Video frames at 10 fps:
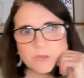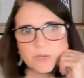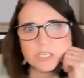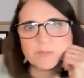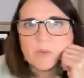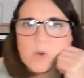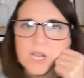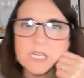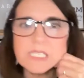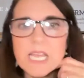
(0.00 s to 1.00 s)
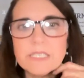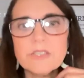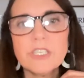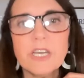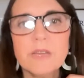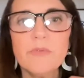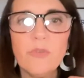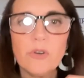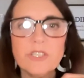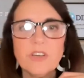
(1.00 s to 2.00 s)
a question about what kind of tests are done
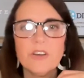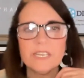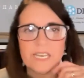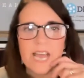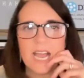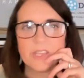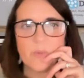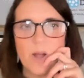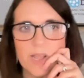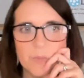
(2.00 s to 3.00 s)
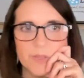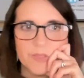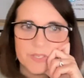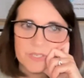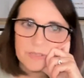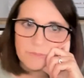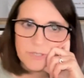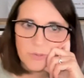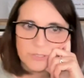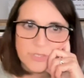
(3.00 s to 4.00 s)
before starting an IUI with
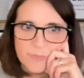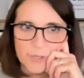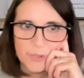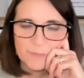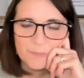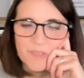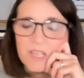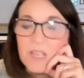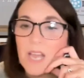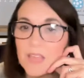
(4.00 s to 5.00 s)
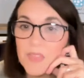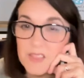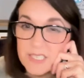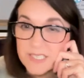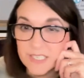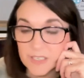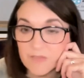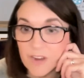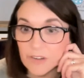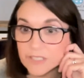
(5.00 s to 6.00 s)
donor sperm. I think this is going to
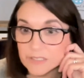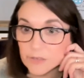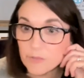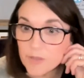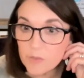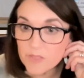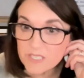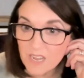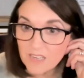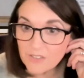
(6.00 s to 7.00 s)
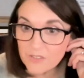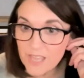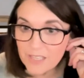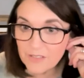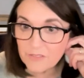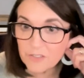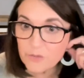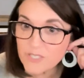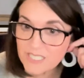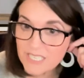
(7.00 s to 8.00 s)
vary a little bit with the doctor that
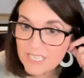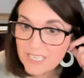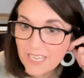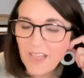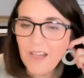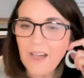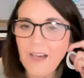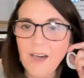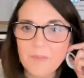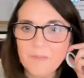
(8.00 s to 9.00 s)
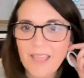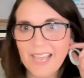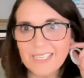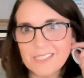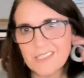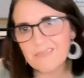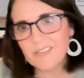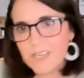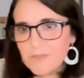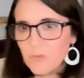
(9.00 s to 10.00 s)
you see and
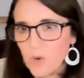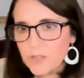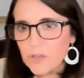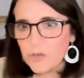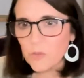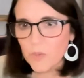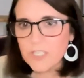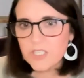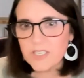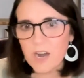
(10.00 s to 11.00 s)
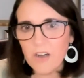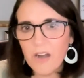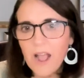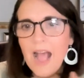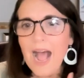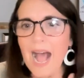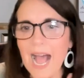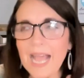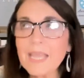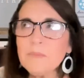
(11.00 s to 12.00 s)
kind of what your wishes are.
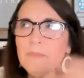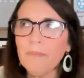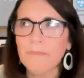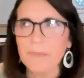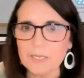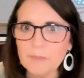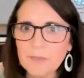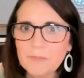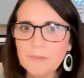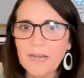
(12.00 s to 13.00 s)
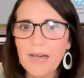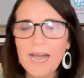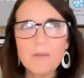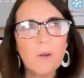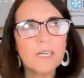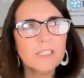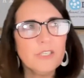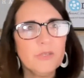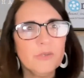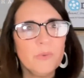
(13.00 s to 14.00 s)
Minimum, I want to
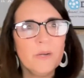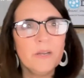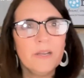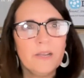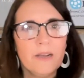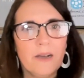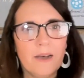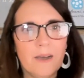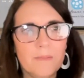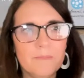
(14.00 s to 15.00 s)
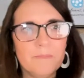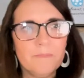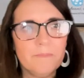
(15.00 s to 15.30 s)
do, I